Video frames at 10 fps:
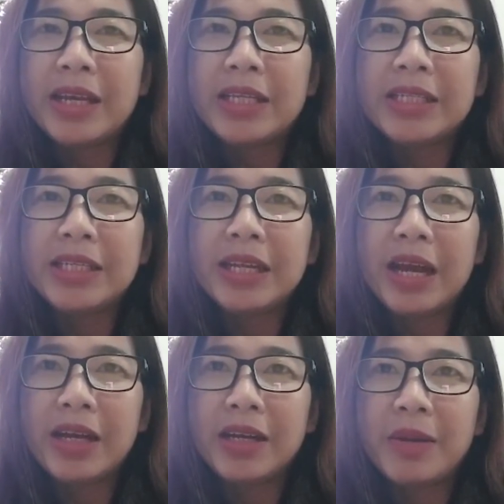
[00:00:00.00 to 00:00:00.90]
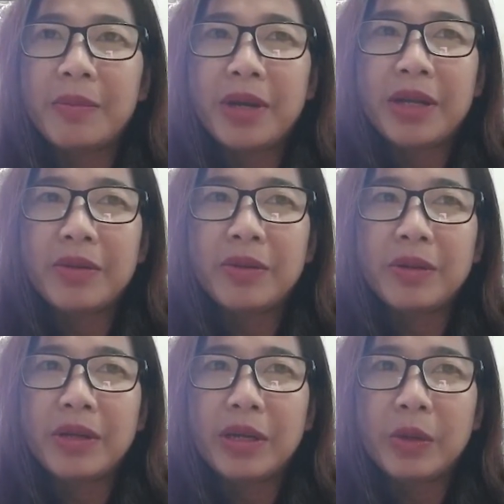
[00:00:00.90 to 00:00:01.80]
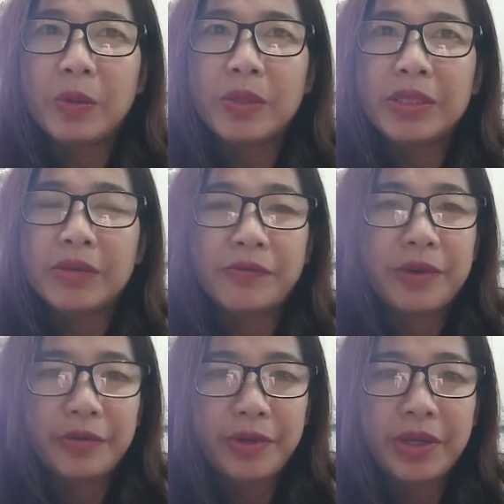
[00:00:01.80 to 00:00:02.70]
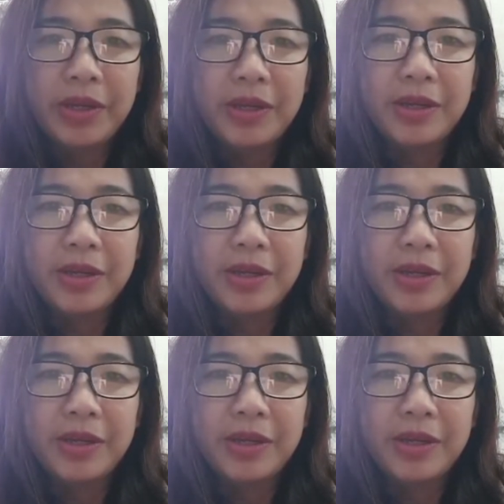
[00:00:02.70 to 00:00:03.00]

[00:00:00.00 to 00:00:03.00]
can see that Uncle Amran was a very